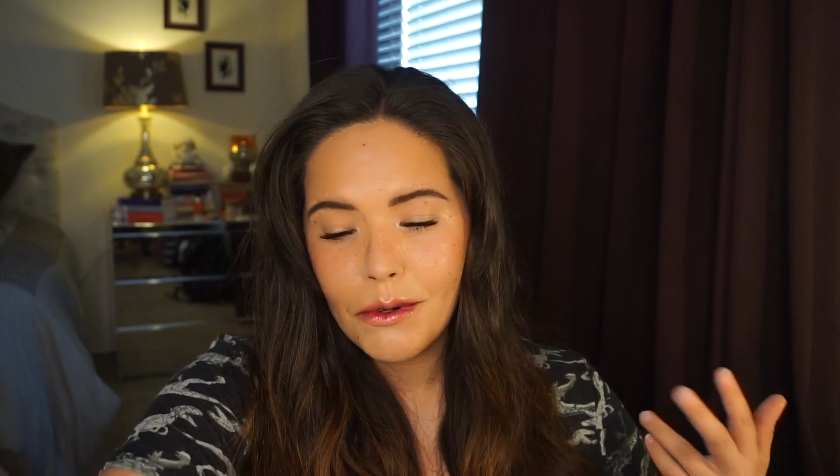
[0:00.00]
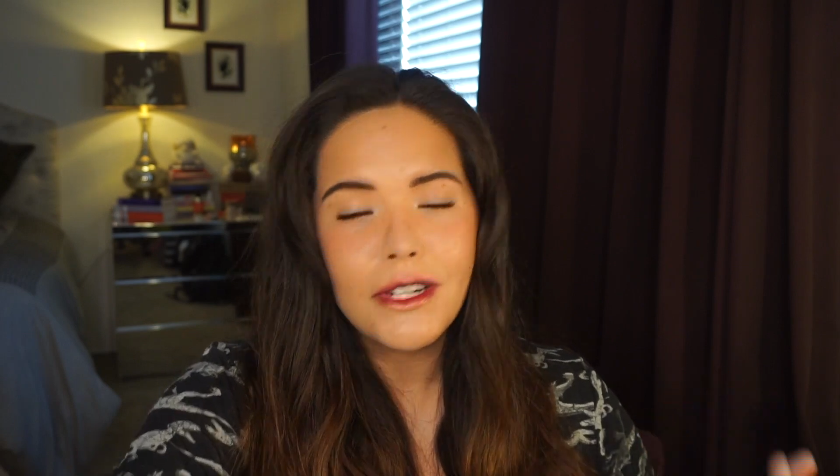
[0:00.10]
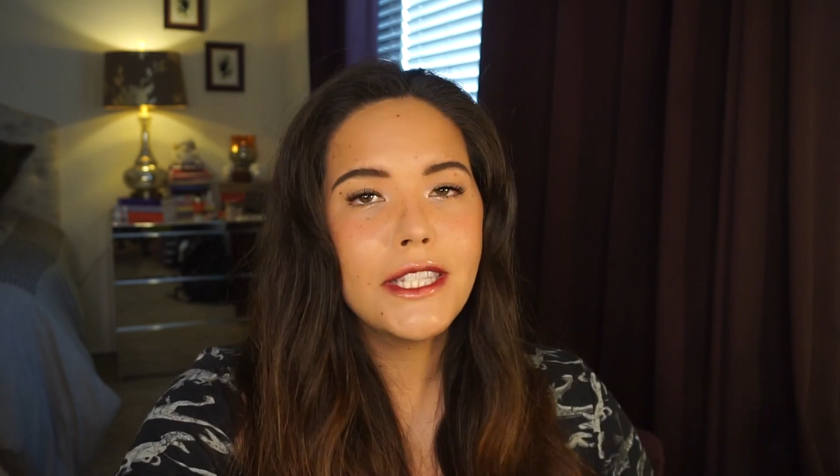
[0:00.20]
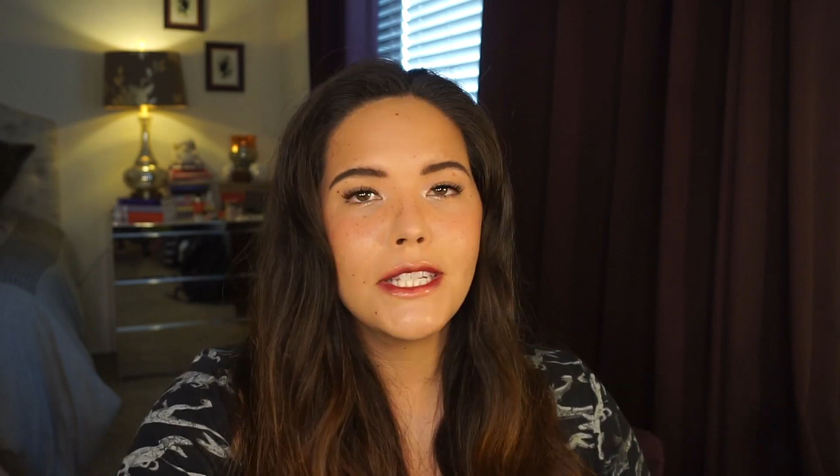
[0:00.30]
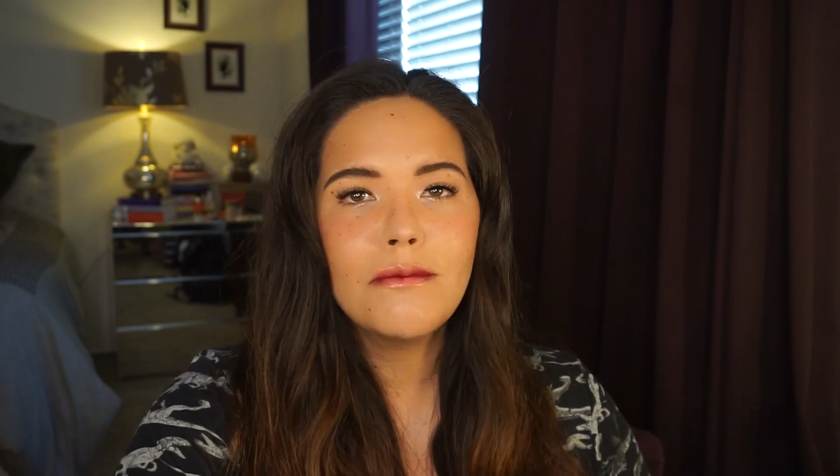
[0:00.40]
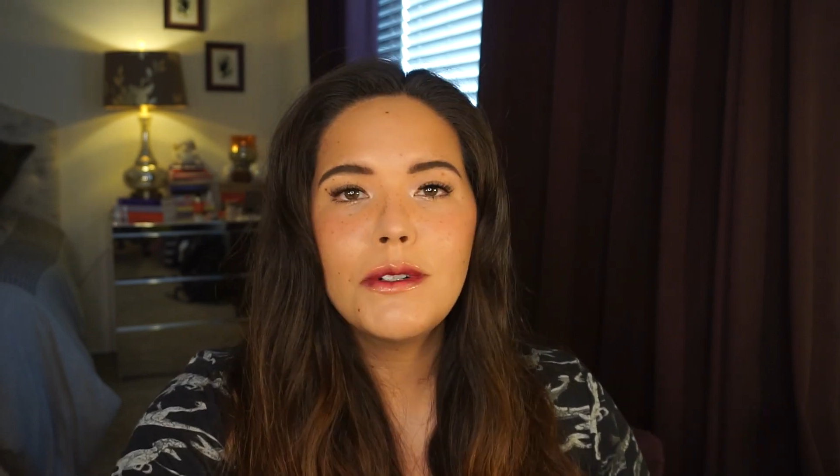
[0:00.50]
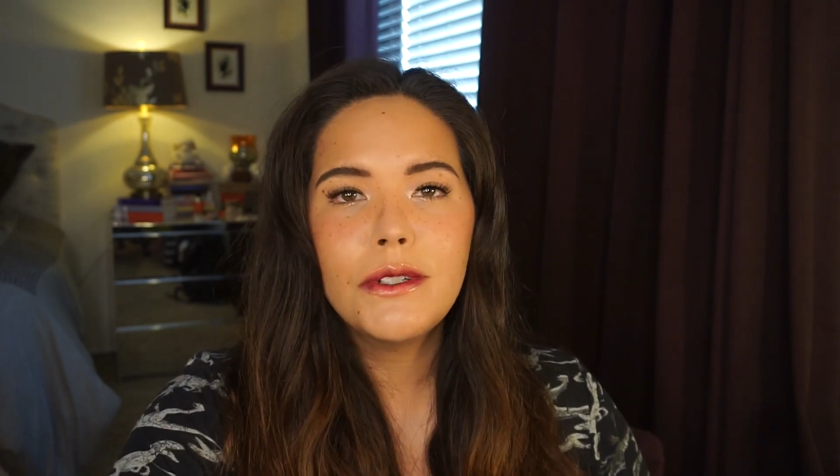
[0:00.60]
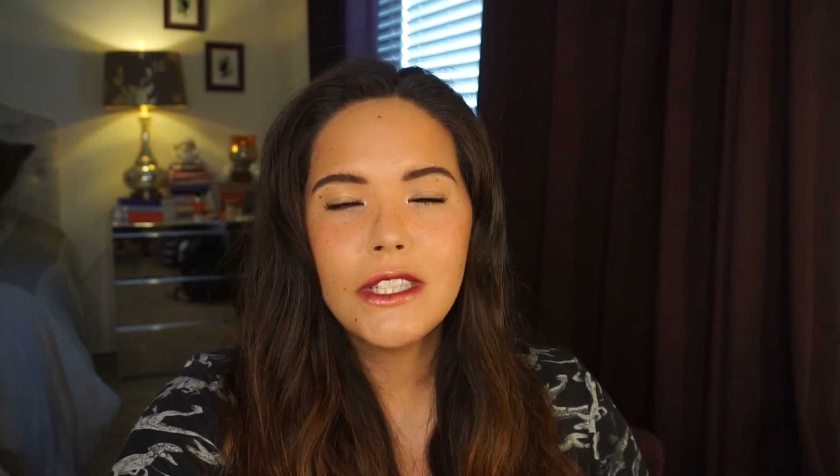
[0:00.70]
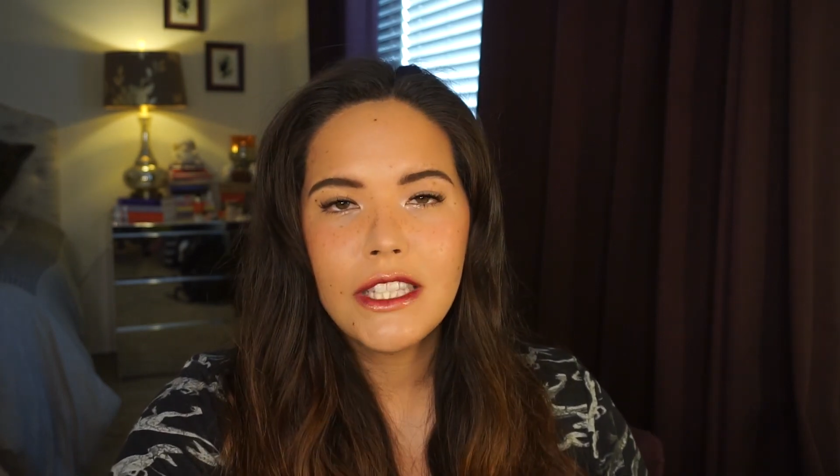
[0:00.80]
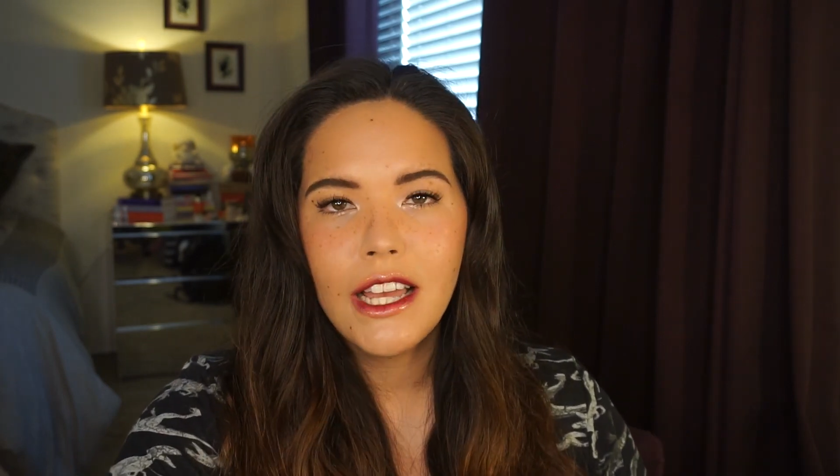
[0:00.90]
Bronzing
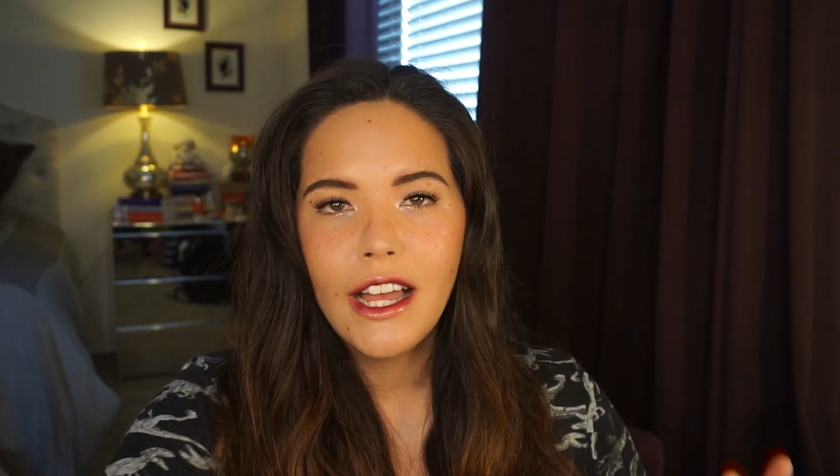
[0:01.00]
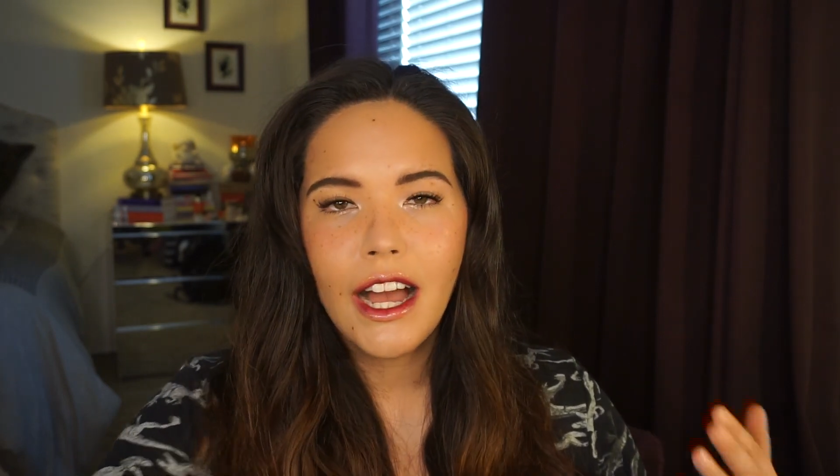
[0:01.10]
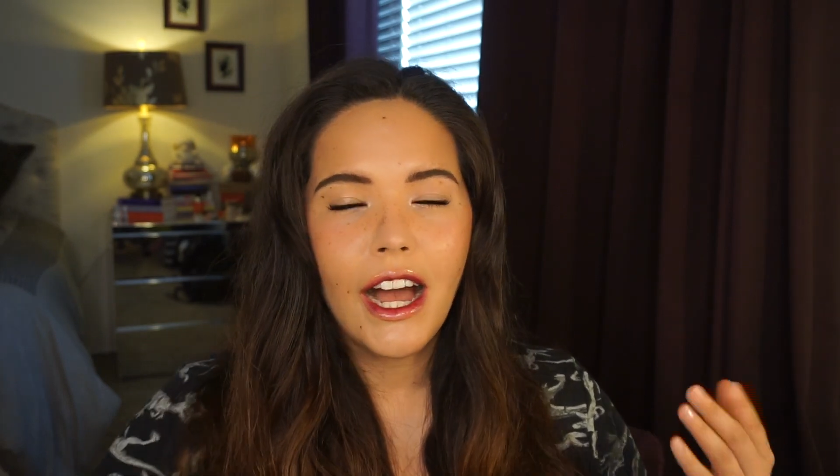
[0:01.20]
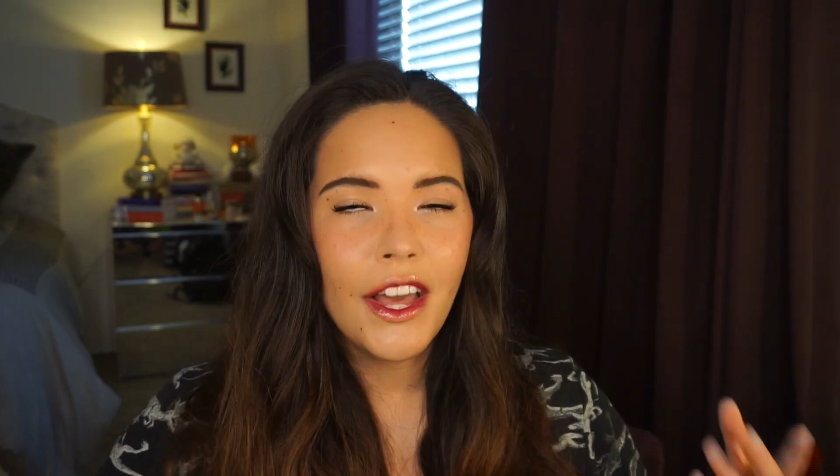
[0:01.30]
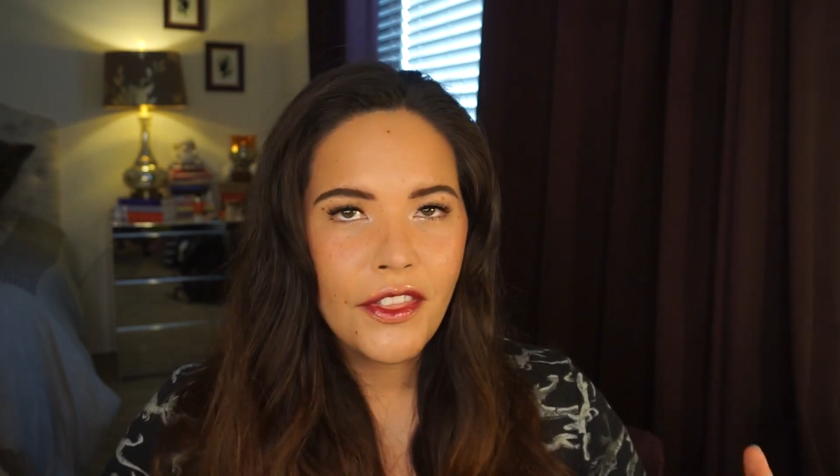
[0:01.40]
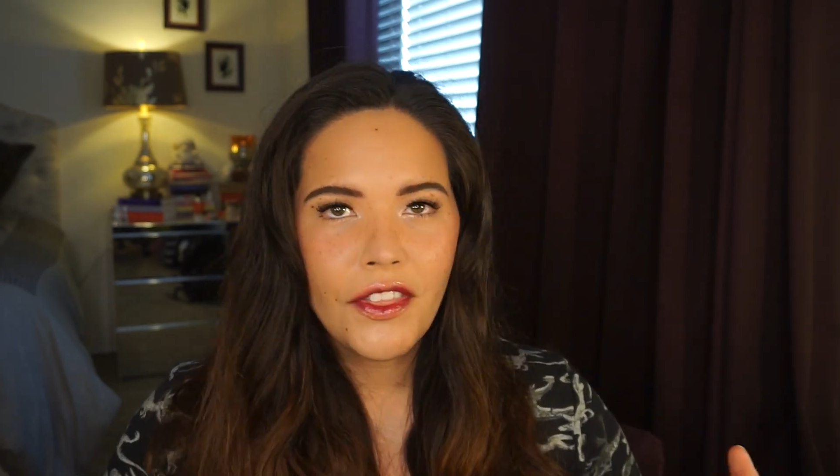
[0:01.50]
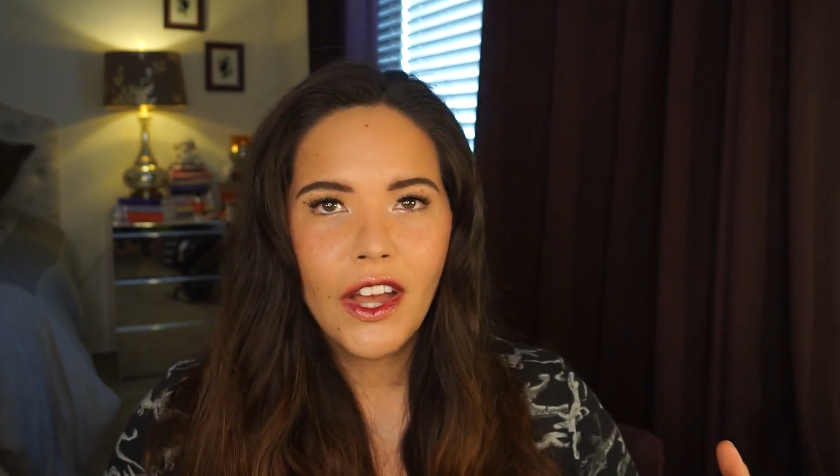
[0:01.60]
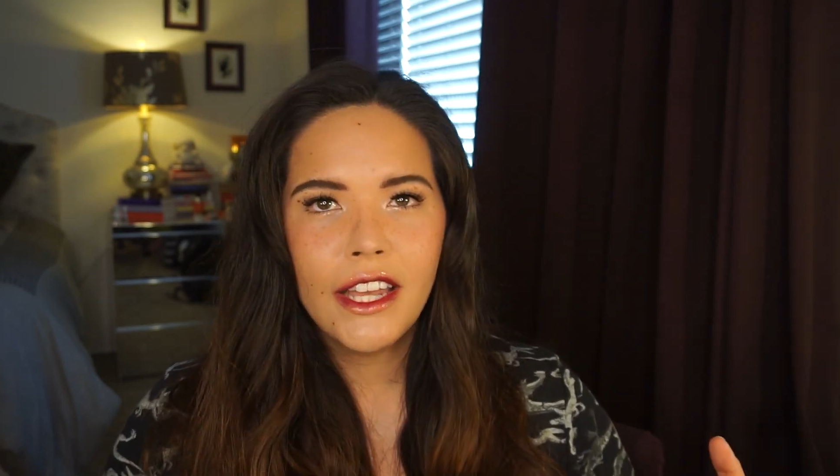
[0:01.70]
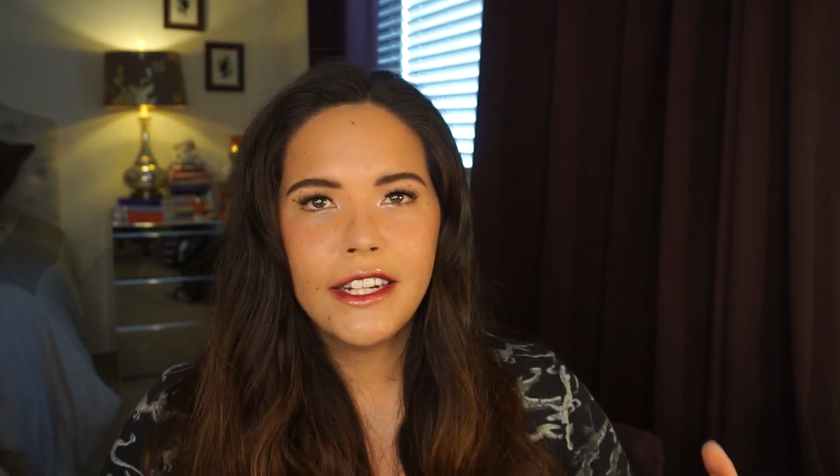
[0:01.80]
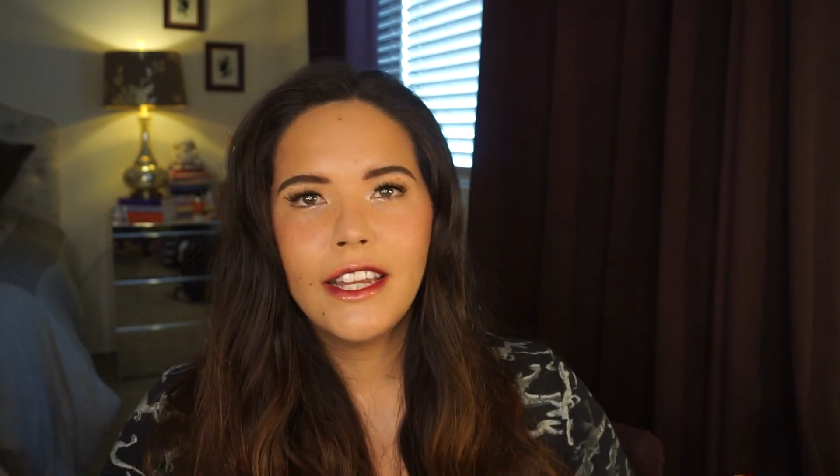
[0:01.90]
Mousse, I
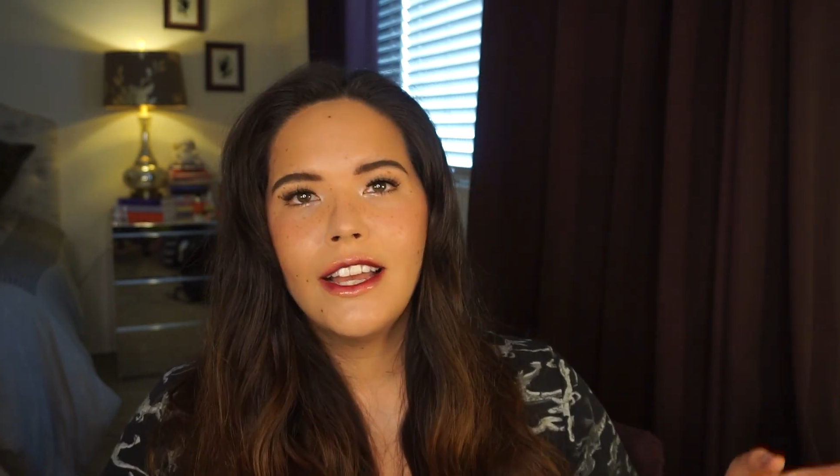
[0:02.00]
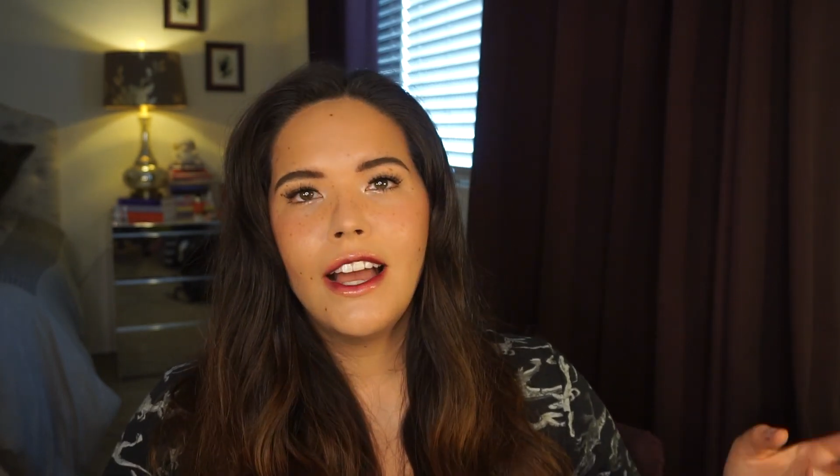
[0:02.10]
thought